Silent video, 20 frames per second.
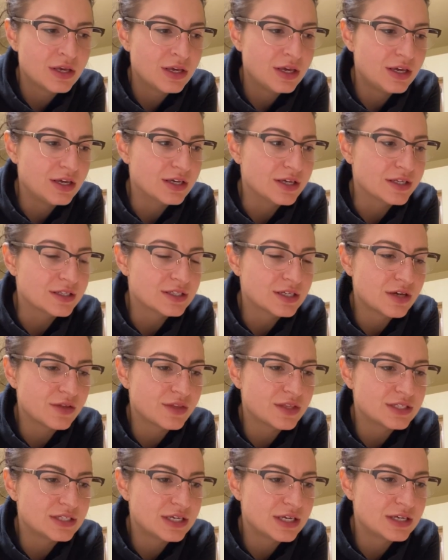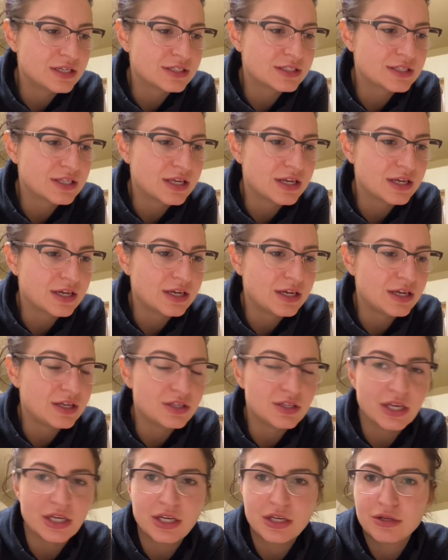And on the days that I
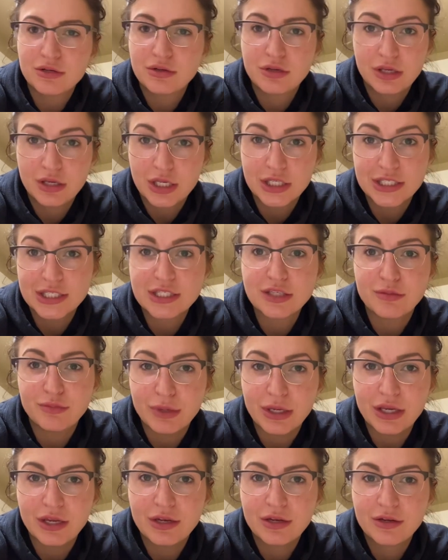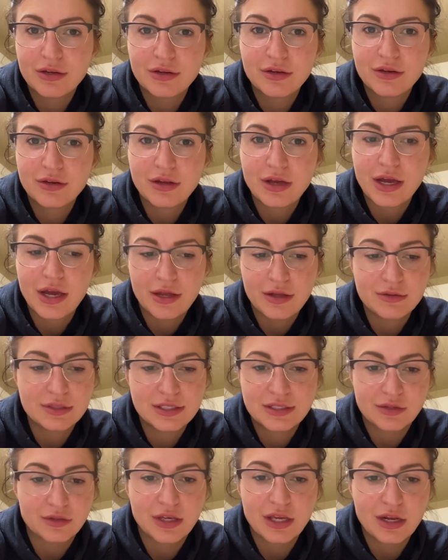like can sleep in, I
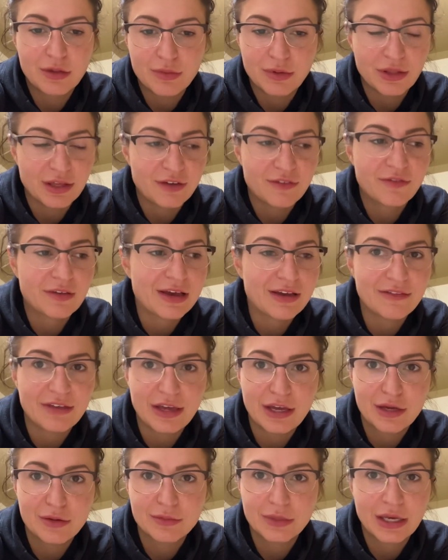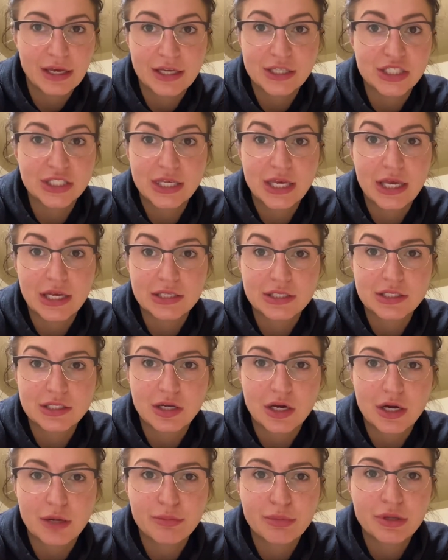still get up at like 5 a.m. Like I just can't
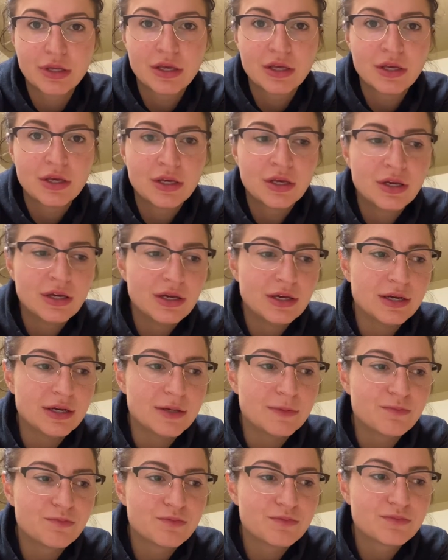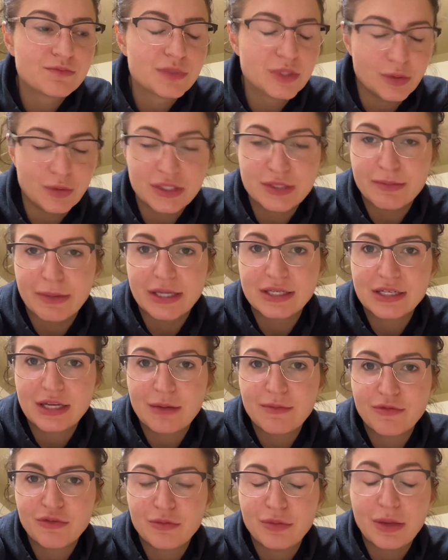stop. So it's
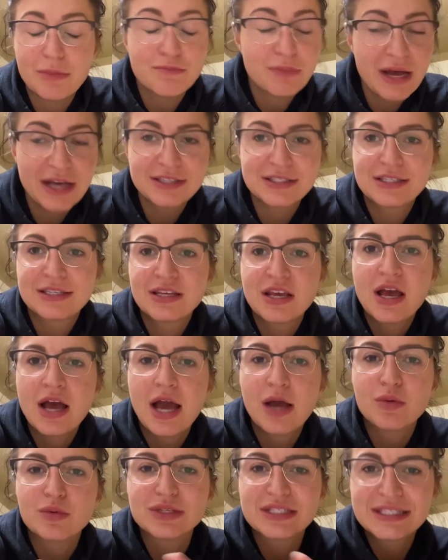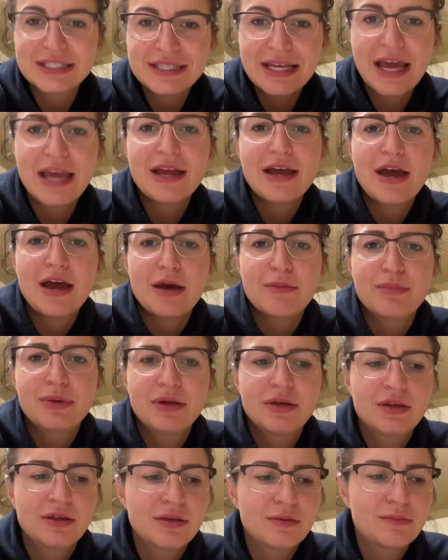bedtime for me, but I will stay up
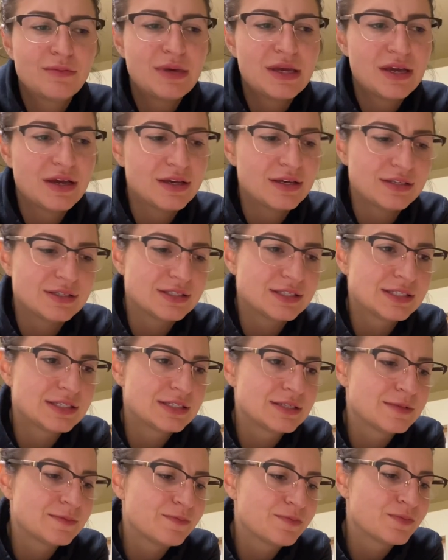because